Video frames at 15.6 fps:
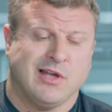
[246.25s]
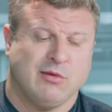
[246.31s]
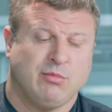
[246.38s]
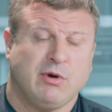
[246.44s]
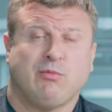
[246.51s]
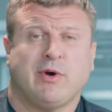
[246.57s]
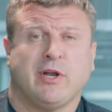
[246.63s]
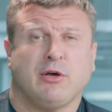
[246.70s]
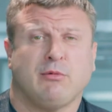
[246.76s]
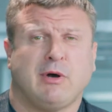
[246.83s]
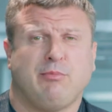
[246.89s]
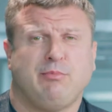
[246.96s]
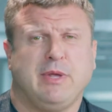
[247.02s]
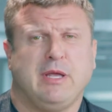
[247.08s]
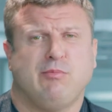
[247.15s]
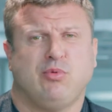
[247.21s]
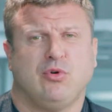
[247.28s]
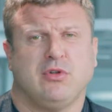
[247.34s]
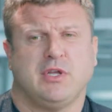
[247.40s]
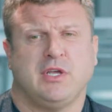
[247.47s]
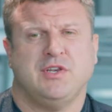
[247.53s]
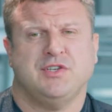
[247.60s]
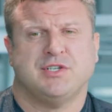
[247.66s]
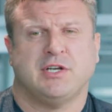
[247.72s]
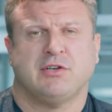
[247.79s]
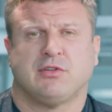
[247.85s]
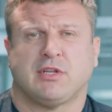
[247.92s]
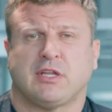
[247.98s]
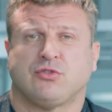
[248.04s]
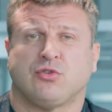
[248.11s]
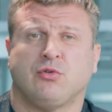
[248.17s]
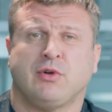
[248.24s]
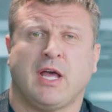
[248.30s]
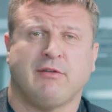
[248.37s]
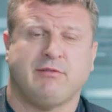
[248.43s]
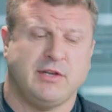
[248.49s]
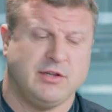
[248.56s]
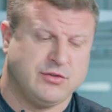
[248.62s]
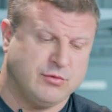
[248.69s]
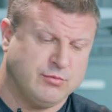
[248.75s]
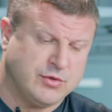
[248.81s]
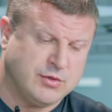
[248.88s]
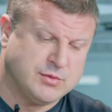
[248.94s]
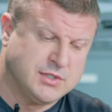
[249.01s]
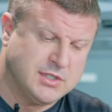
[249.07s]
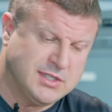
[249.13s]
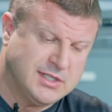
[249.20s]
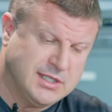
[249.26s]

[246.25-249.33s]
But what about people in general that don't have any symptoms?